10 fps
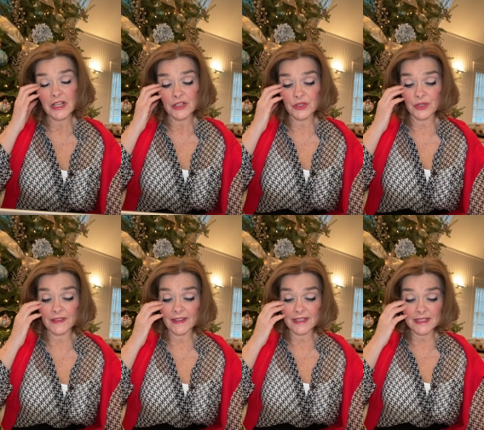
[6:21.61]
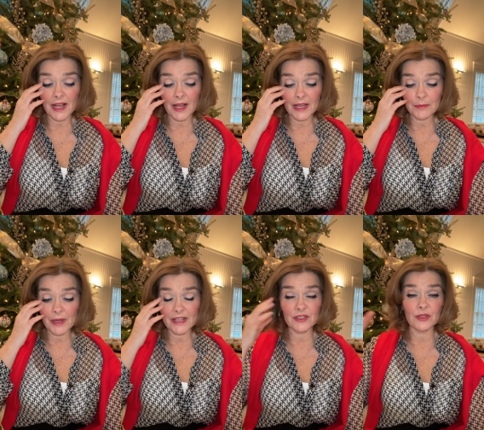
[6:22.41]
During that time,
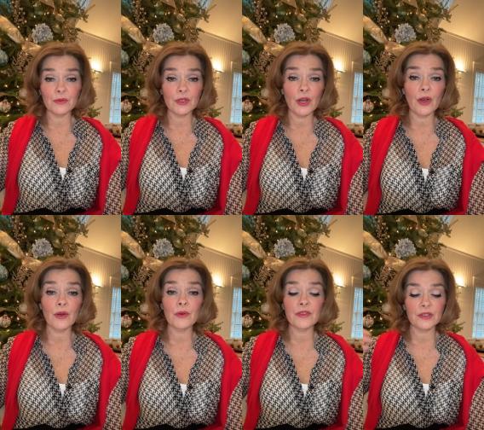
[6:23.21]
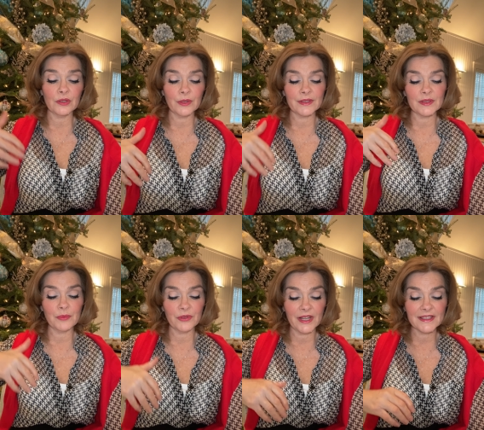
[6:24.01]
as you know, the Lord's
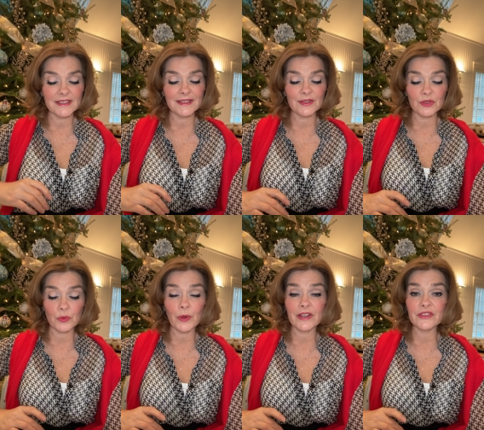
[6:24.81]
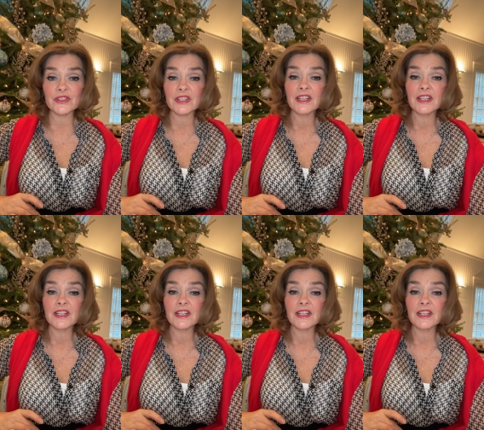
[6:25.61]
presence dwelt